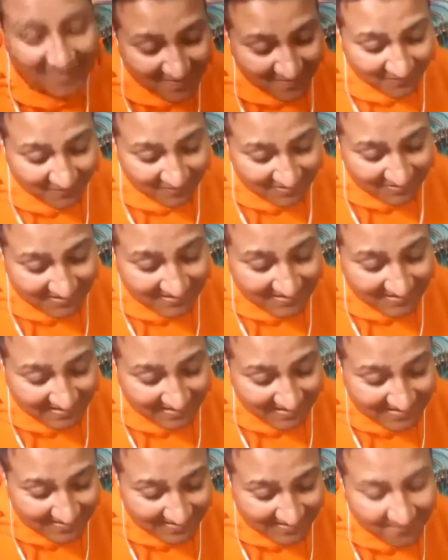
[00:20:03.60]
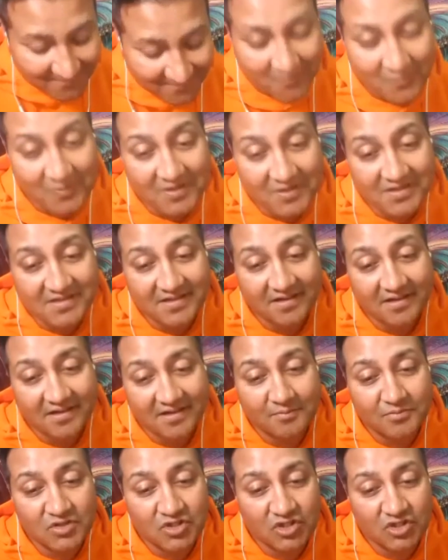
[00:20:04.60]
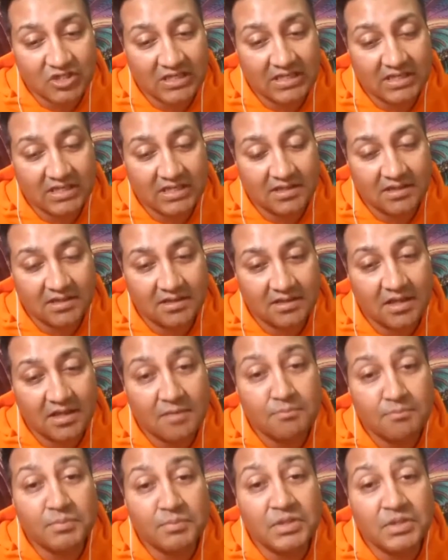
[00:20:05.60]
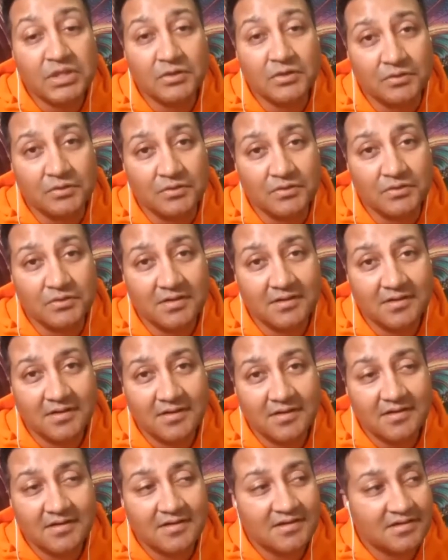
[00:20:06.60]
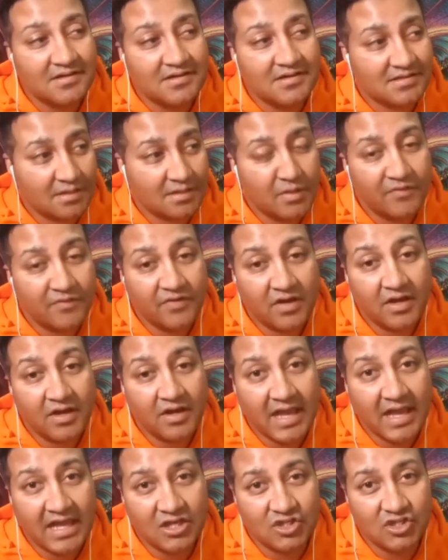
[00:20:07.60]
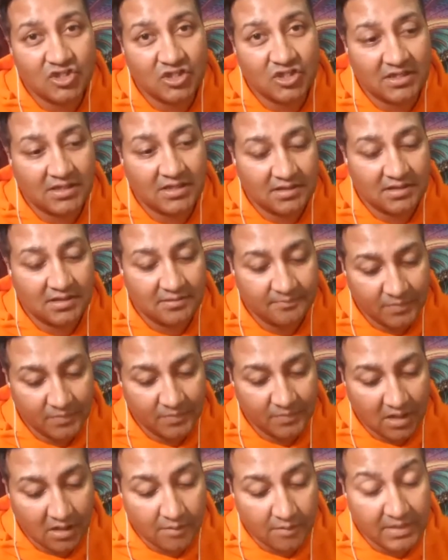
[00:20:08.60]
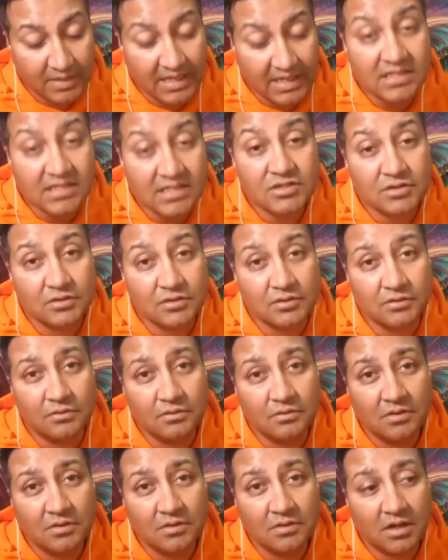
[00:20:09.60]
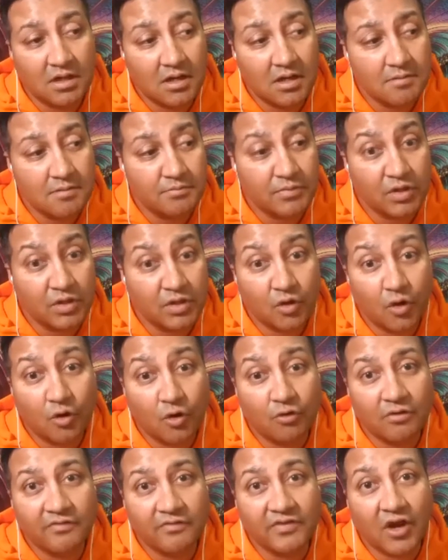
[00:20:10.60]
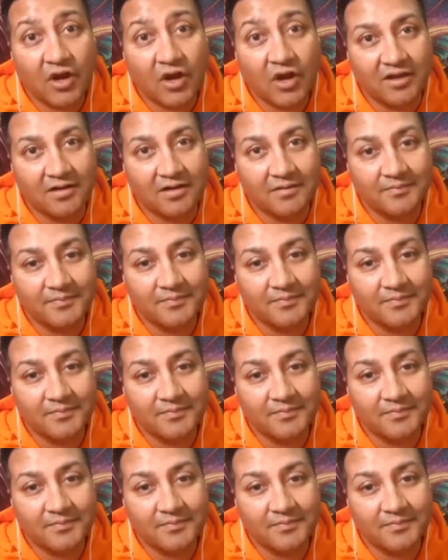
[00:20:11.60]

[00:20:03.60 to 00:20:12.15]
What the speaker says: What she did was she imbued some of her energy into the core of Gaia.